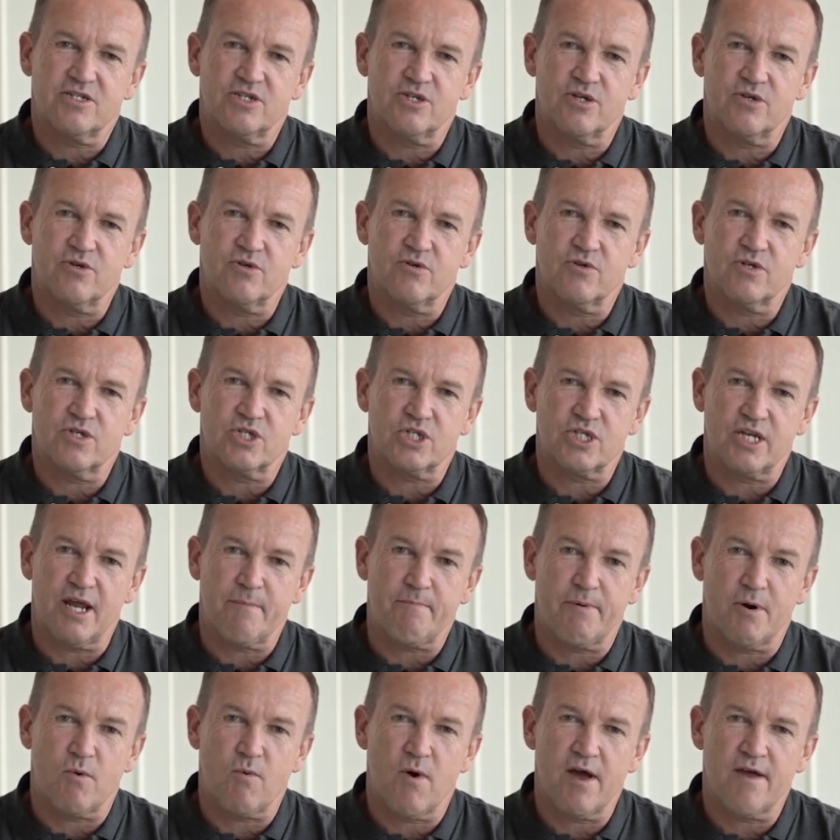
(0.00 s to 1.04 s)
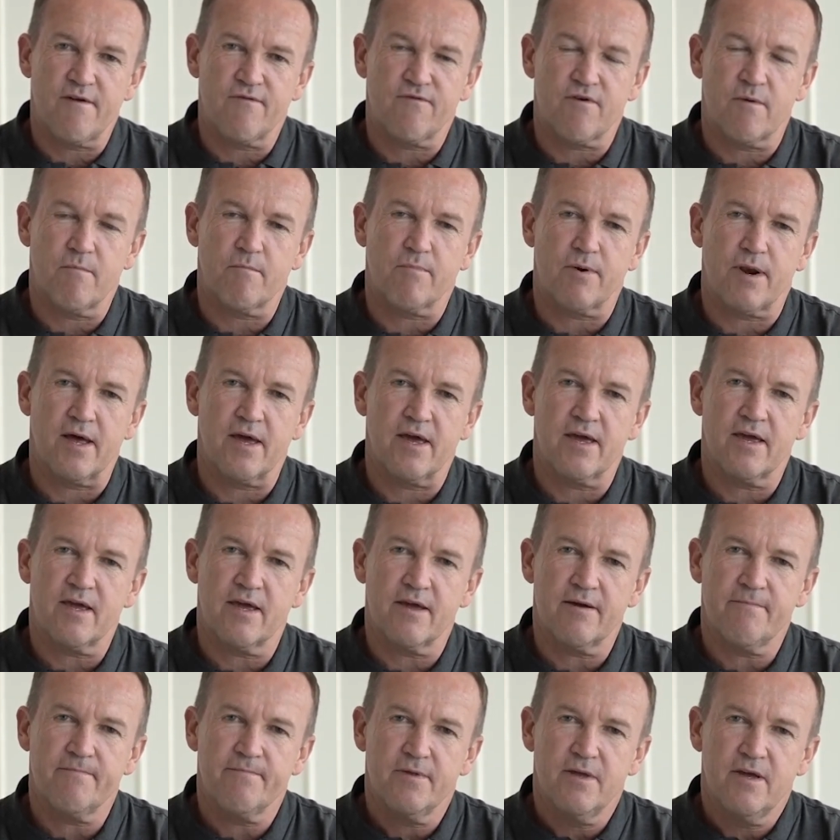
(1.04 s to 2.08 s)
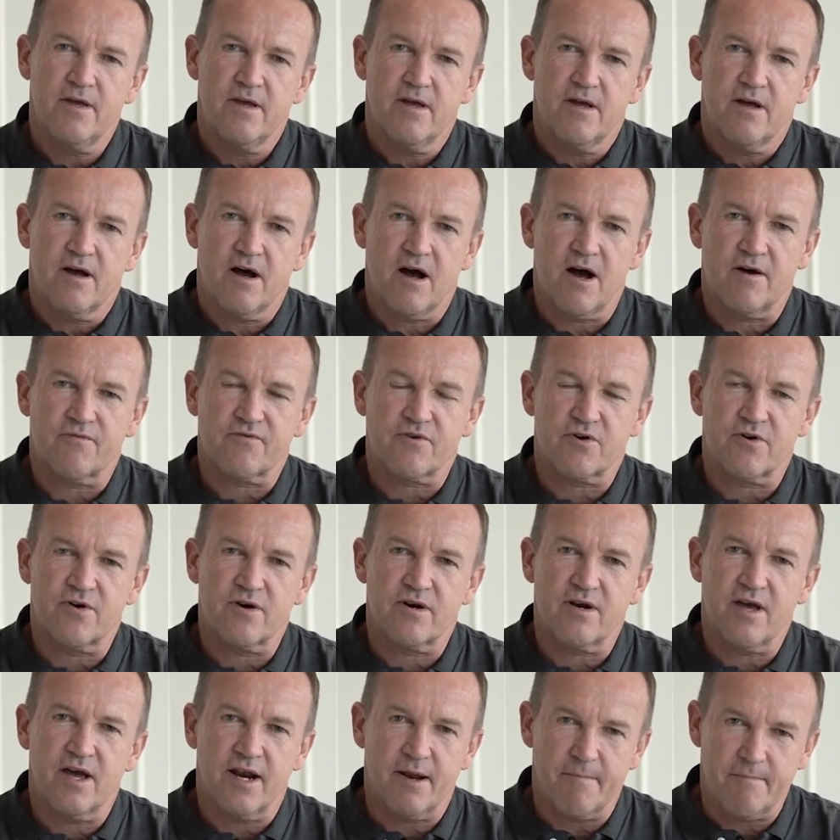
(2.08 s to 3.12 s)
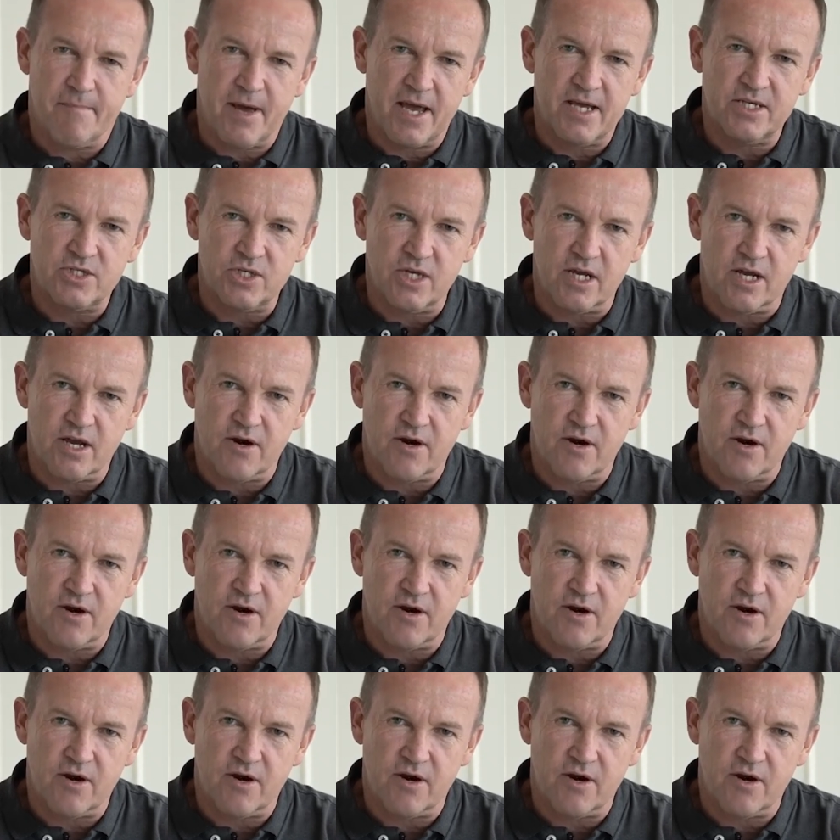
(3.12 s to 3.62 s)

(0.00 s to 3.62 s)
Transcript: to step away from playing after an amazing